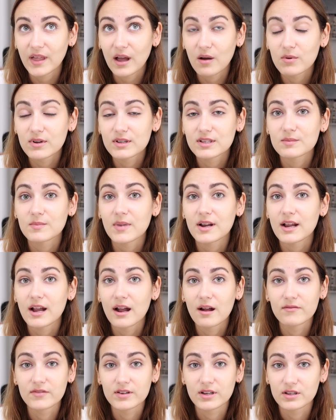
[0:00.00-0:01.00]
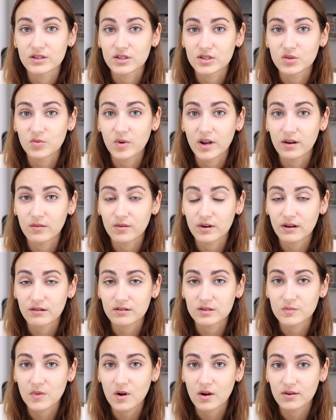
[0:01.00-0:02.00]
that was my heaviest weight when I
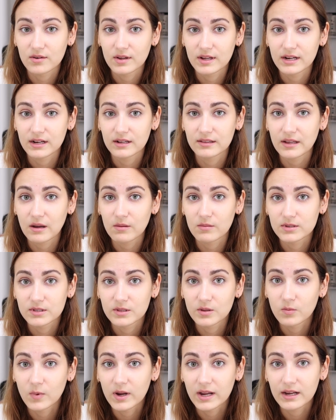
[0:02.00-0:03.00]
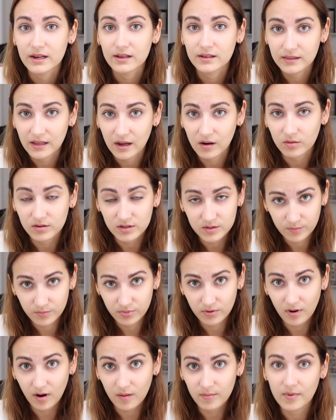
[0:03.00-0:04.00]
was modeling, and that was the weight that was
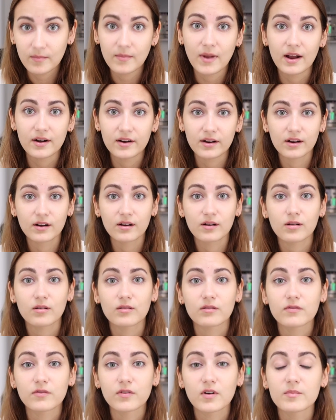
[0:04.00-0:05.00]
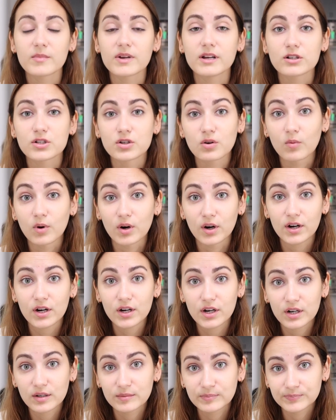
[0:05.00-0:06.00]
problematic for me to
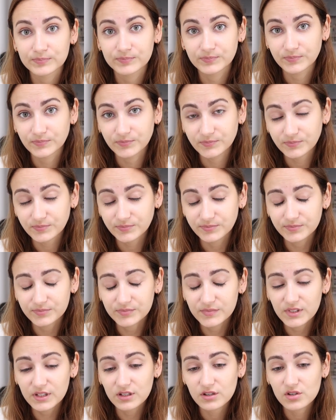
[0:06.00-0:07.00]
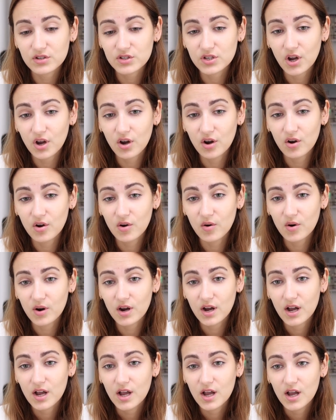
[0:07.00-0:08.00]
work.
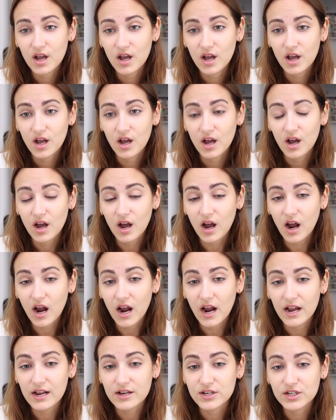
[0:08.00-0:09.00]
So I